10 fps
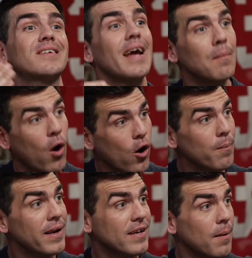Sam
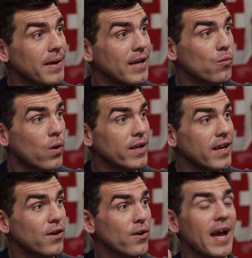Hartman coming in one
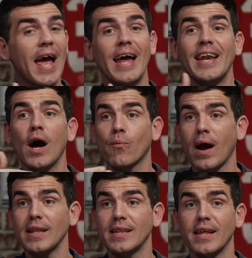year, and now
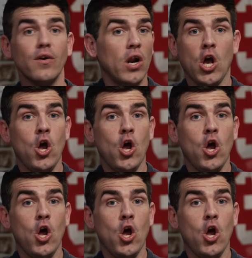Riley Leonard.